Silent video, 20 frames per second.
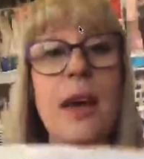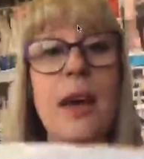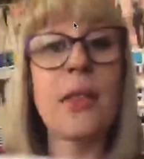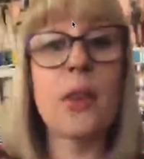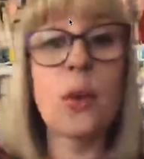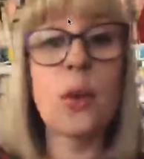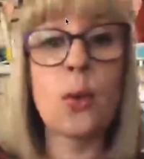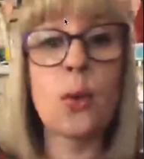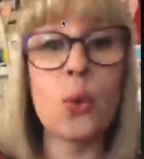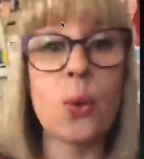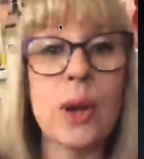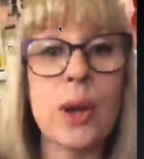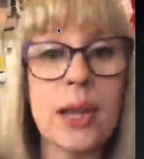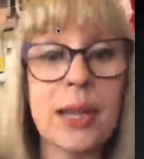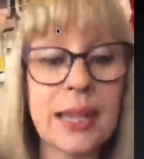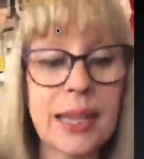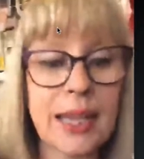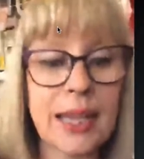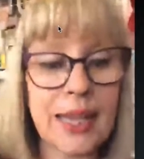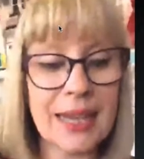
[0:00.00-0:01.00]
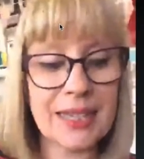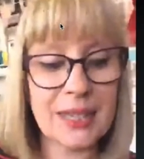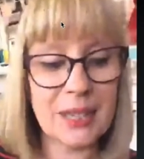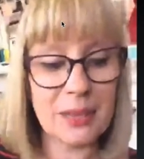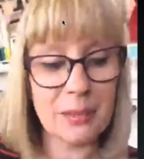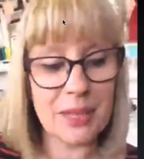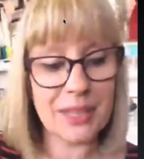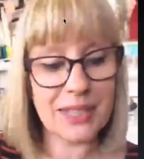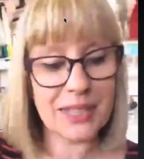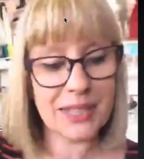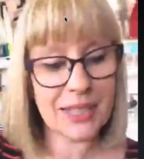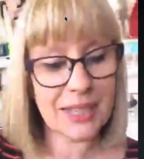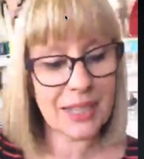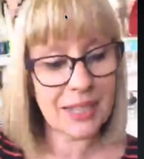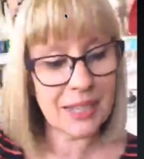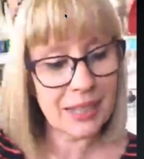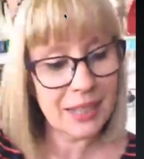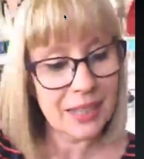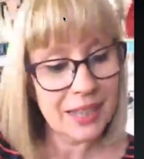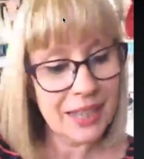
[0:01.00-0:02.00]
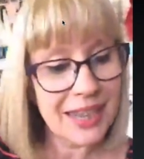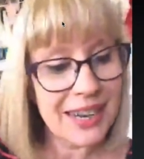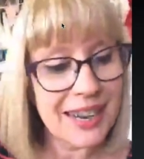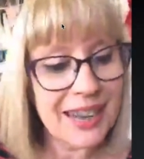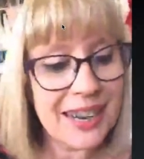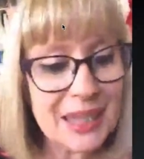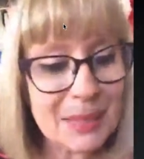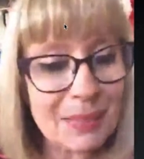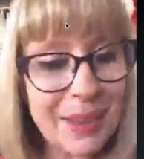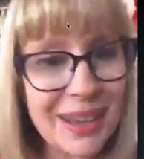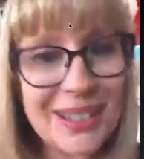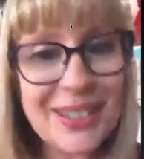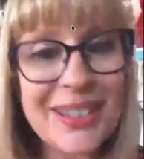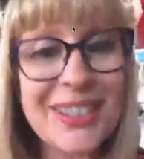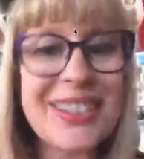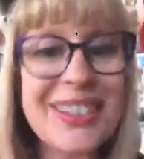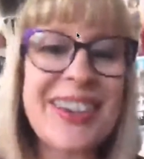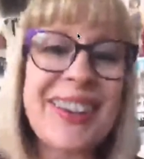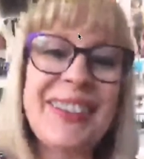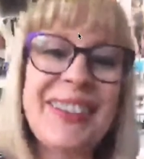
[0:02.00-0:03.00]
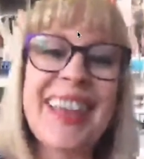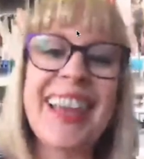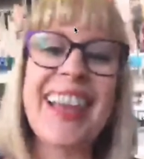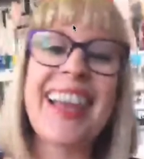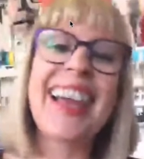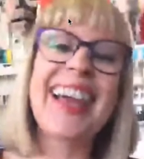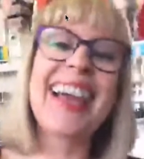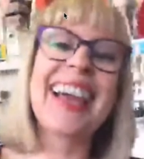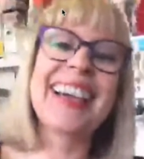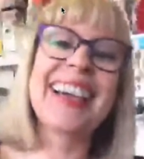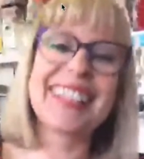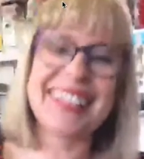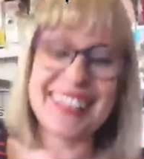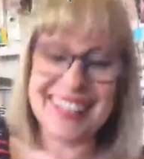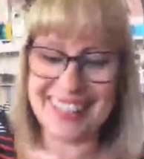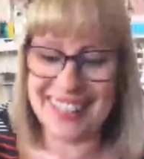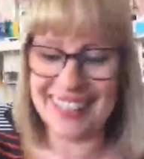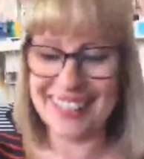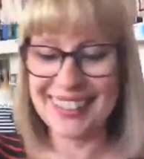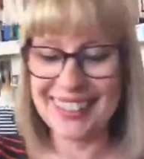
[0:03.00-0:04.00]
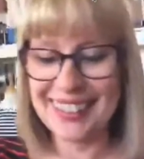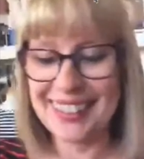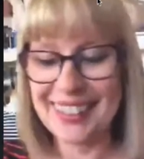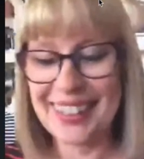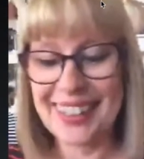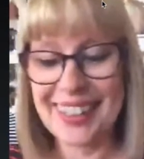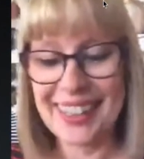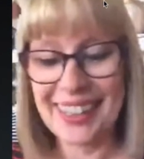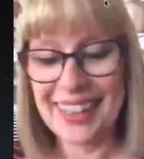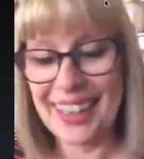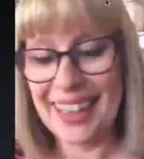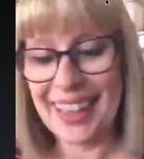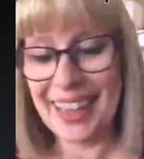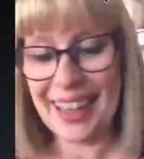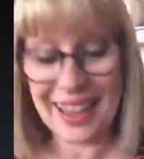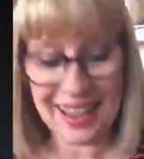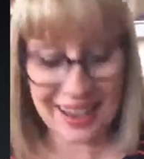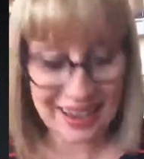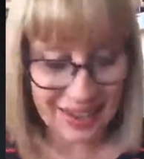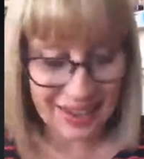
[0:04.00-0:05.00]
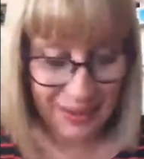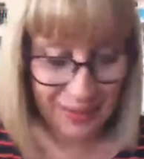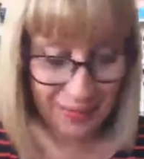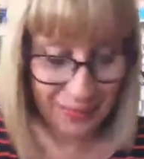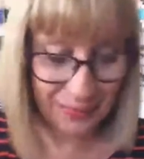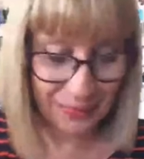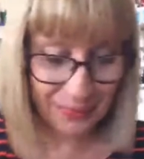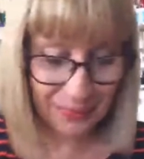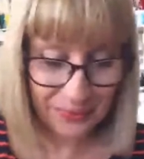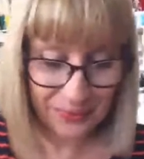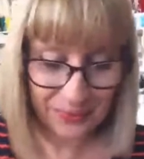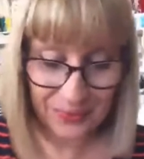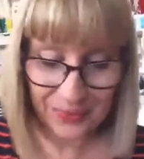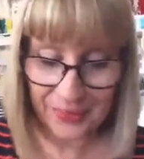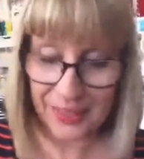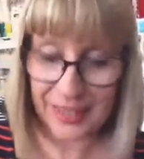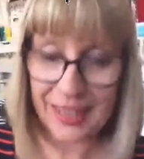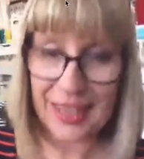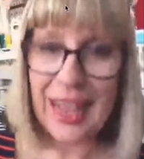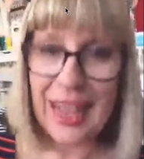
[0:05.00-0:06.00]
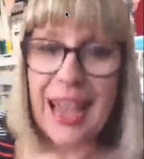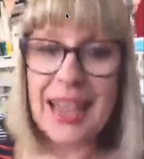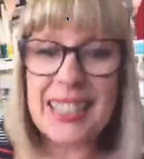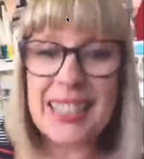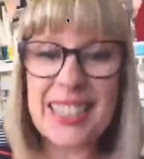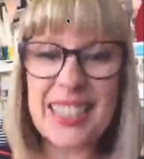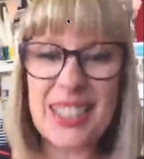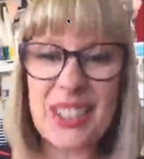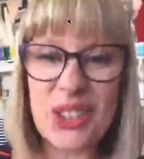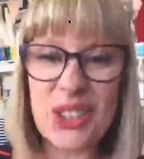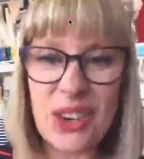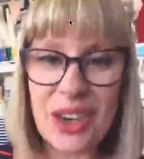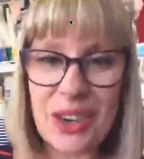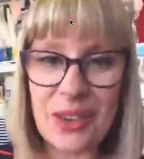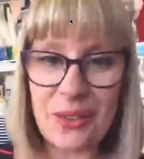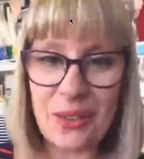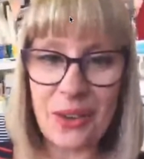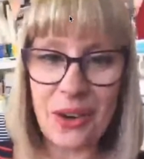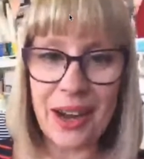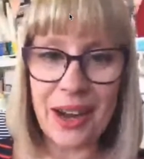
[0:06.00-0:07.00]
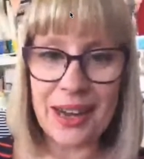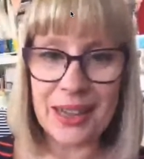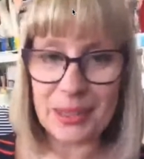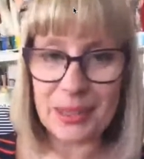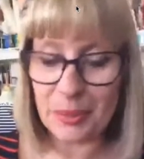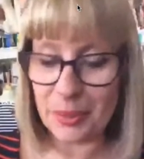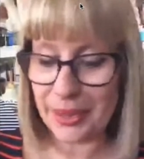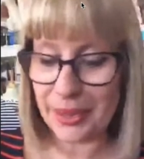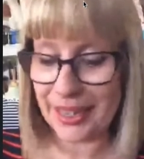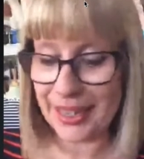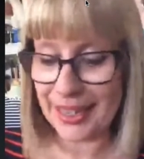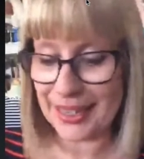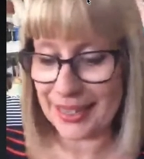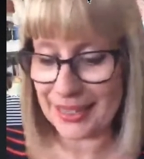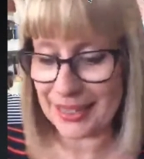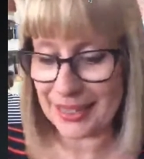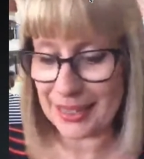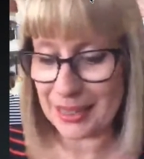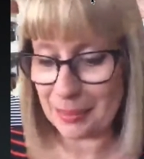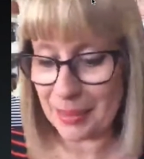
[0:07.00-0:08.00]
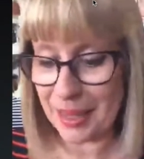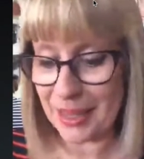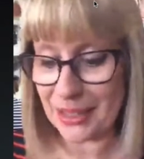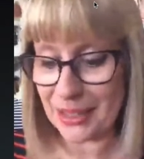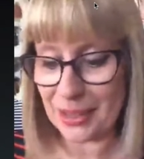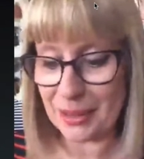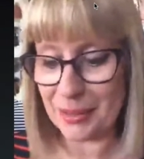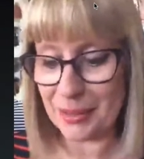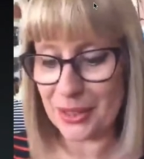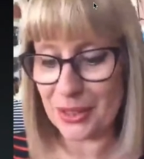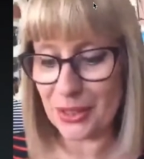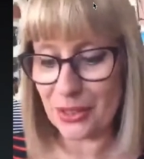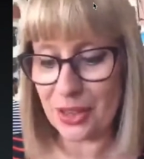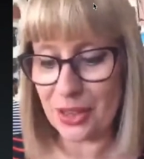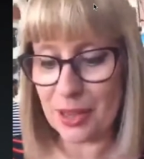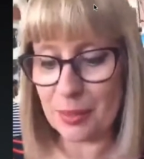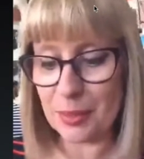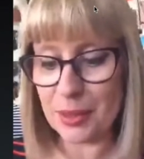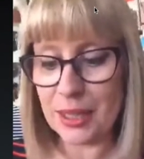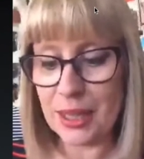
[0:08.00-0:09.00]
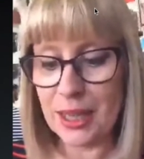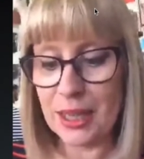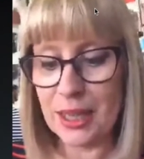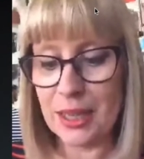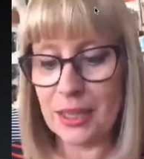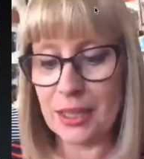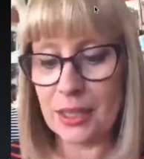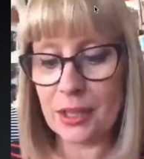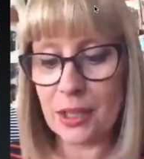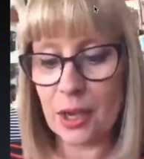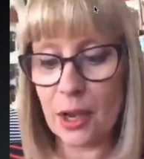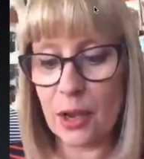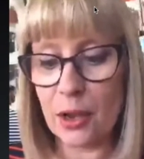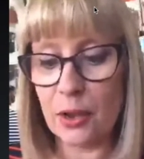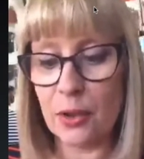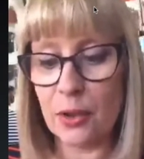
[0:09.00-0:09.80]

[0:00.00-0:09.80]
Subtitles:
other corner in case you missed it. Nice match on the stripe, thanks. As it's straight of grain, it's pretty easy to match up the stripes. So